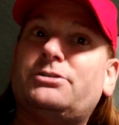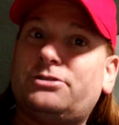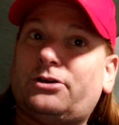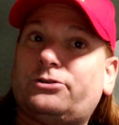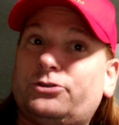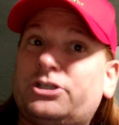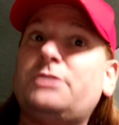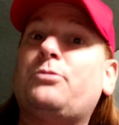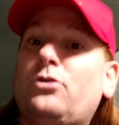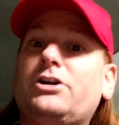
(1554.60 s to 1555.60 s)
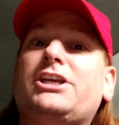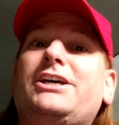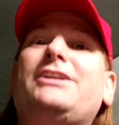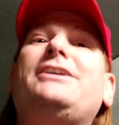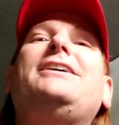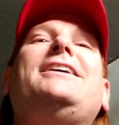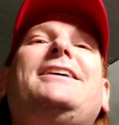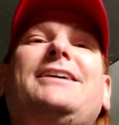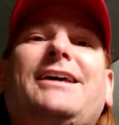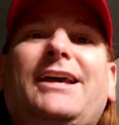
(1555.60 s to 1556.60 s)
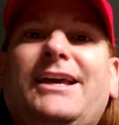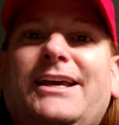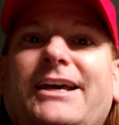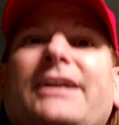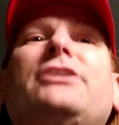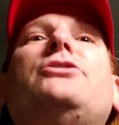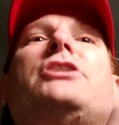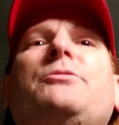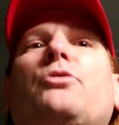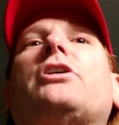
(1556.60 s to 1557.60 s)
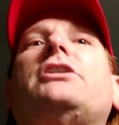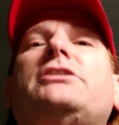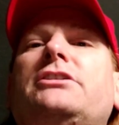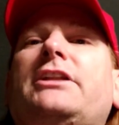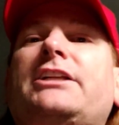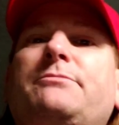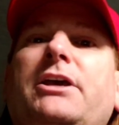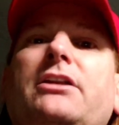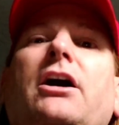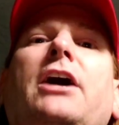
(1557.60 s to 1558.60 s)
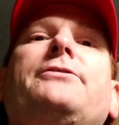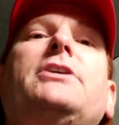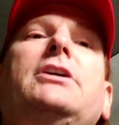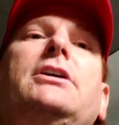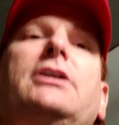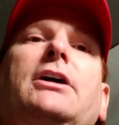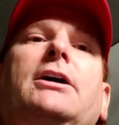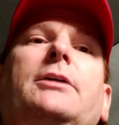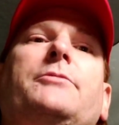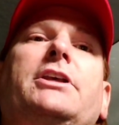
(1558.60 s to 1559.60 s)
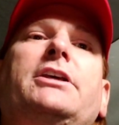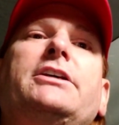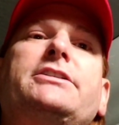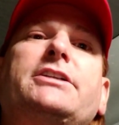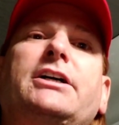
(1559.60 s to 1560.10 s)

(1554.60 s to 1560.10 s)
you keep working, and you keep working until that's paid off. His